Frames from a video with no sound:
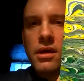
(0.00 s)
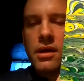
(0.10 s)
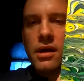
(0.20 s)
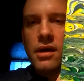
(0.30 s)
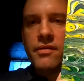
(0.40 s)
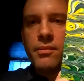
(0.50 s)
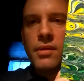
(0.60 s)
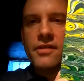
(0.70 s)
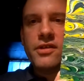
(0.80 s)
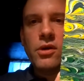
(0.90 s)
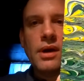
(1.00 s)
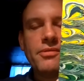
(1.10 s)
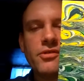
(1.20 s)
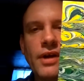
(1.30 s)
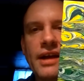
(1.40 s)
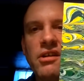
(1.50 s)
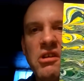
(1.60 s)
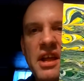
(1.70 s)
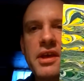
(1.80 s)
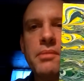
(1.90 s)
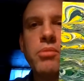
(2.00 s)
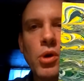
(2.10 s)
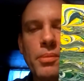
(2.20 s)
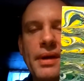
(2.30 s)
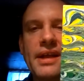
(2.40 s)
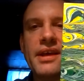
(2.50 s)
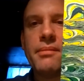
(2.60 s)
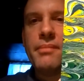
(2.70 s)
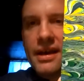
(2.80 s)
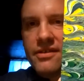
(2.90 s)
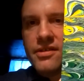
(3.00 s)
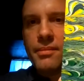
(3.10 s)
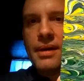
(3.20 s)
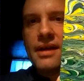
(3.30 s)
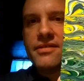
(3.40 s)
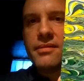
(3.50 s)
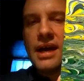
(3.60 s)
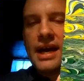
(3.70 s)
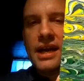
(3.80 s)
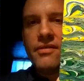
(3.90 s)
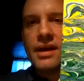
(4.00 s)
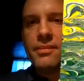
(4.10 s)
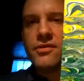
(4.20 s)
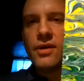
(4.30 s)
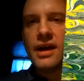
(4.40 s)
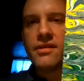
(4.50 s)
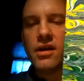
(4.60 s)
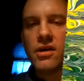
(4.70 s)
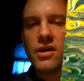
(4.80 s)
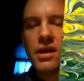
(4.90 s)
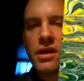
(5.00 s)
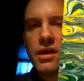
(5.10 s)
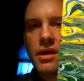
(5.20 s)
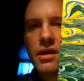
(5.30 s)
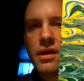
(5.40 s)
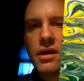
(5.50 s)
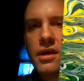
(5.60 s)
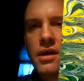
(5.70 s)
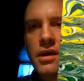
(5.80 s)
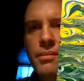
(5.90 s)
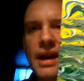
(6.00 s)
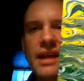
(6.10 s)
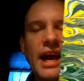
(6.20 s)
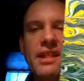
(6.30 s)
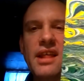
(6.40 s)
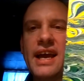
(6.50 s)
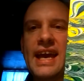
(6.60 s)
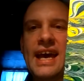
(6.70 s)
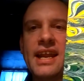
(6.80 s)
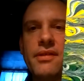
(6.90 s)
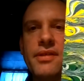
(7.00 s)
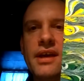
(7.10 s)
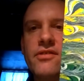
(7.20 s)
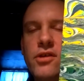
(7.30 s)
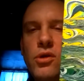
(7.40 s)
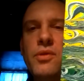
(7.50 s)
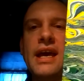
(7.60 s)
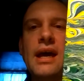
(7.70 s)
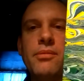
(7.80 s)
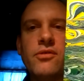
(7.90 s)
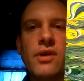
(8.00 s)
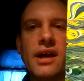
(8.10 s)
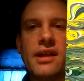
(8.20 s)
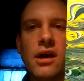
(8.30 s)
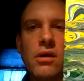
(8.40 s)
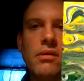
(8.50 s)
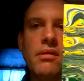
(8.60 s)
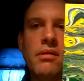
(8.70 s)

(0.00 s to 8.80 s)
You know, if you must do abstract art, I think pour painting makes the best kind of abstract art. But I, I like adding things to the abstract art,